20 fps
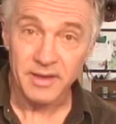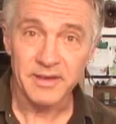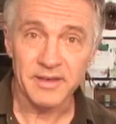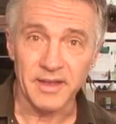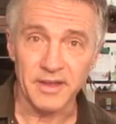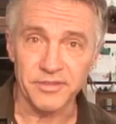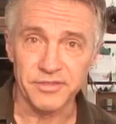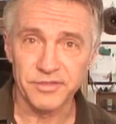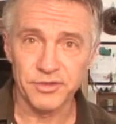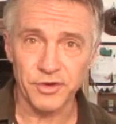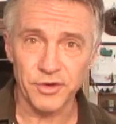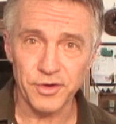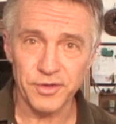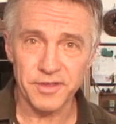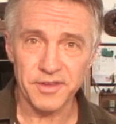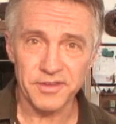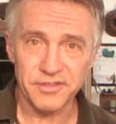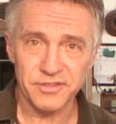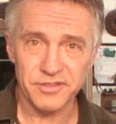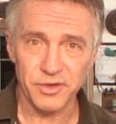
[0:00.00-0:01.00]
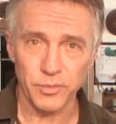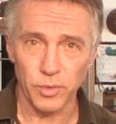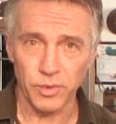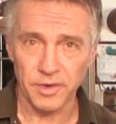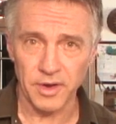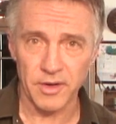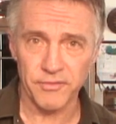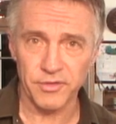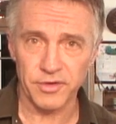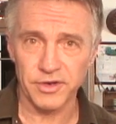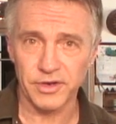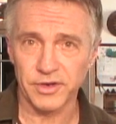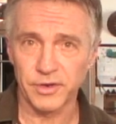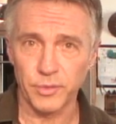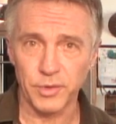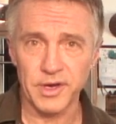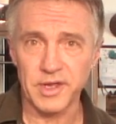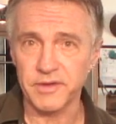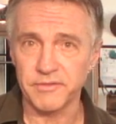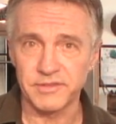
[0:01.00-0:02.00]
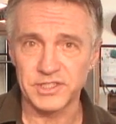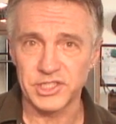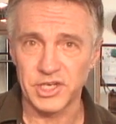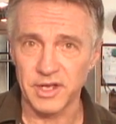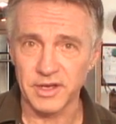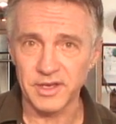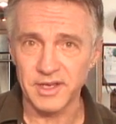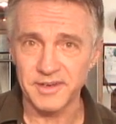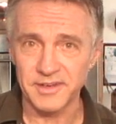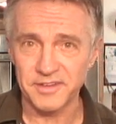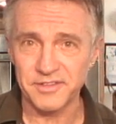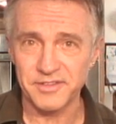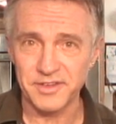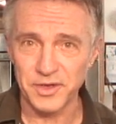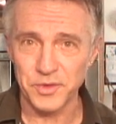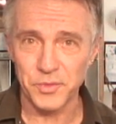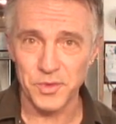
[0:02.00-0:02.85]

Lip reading: Now stir this to whatever degree of chunkiness you